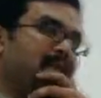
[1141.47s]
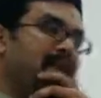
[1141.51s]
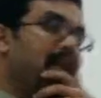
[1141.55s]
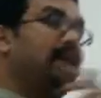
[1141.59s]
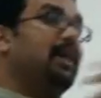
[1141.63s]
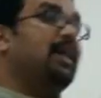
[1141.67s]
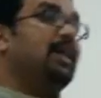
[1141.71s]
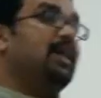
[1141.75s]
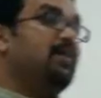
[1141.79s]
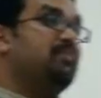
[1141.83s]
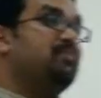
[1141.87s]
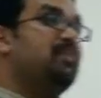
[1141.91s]

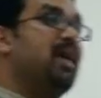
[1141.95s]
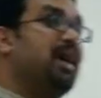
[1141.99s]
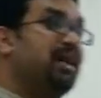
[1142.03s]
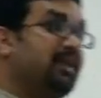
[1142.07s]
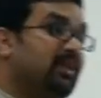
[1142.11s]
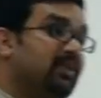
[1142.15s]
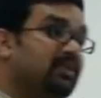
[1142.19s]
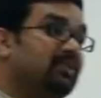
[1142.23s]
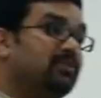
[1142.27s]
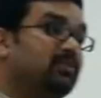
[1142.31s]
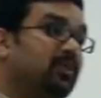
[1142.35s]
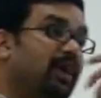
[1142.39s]
Recurring
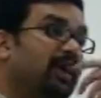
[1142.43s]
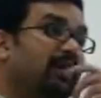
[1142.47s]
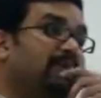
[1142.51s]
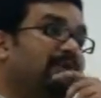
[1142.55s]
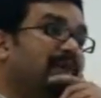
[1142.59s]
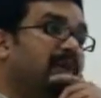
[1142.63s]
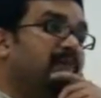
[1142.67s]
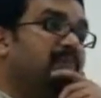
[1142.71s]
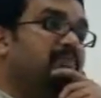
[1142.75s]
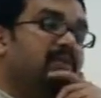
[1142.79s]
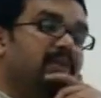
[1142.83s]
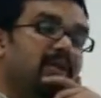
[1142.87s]
patterns, for
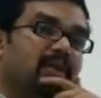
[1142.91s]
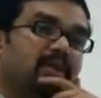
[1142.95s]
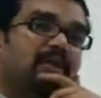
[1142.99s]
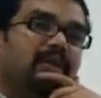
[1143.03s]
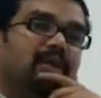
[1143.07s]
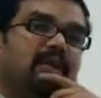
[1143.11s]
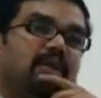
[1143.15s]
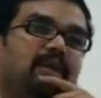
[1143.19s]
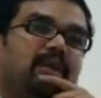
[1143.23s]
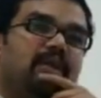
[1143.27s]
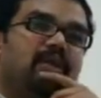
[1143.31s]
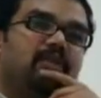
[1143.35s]
example,
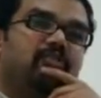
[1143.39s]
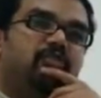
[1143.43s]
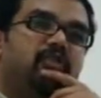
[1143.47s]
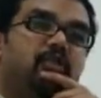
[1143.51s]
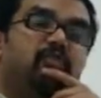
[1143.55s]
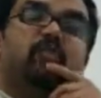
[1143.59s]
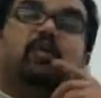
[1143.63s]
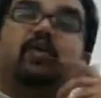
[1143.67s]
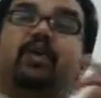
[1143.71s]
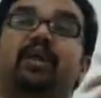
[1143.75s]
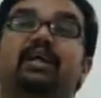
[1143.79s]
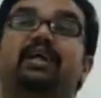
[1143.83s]

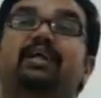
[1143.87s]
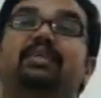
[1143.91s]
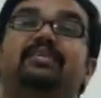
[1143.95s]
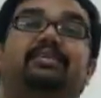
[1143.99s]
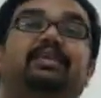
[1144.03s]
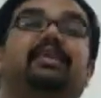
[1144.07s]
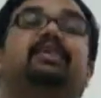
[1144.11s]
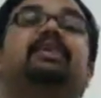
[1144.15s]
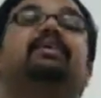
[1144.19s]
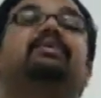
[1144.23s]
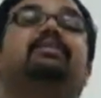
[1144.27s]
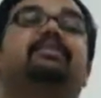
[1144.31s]
Fibonacci
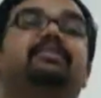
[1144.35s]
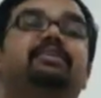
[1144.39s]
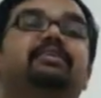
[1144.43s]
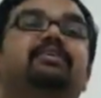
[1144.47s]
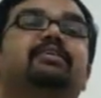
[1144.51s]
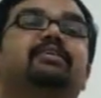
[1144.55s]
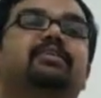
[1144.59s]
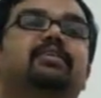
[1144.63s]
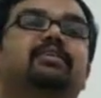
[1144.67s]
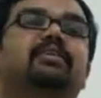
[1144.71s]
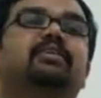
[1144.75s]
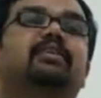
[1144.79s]
series.
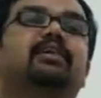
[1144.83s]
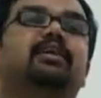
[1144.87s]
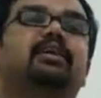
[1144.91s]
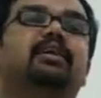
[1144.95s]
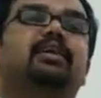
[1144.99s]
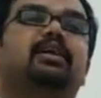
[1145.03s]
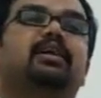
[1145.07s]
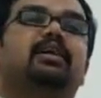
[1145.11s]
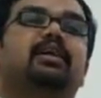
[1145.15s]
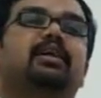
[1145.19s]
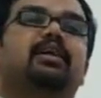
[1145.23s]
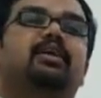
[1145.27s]

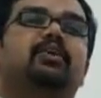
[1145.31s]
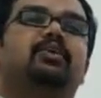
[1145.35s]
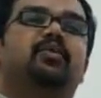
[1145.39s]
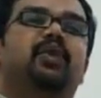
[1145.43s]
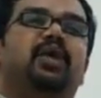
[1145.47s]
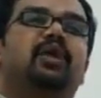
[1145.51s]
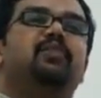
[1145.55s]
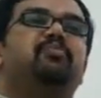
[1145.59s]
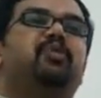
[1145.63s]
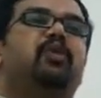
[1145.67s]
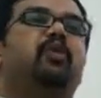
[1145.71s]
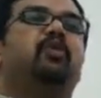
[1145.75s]
It's
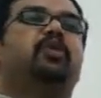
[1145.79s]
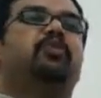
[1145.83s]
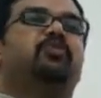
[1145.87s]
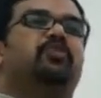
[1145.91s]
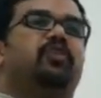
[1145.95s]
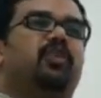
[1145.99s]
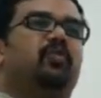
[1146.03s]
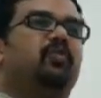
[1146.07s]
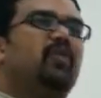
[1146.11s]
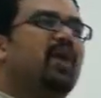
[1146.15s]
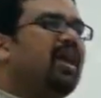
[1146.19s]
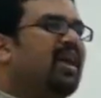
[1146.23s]
very
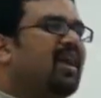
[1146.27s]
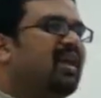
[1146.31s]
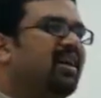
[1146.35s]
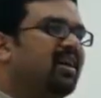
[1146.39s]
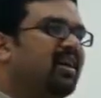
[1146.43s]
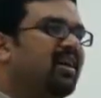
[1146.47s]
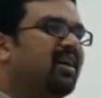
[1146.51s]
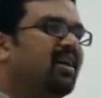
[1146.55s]
beautiful. Why?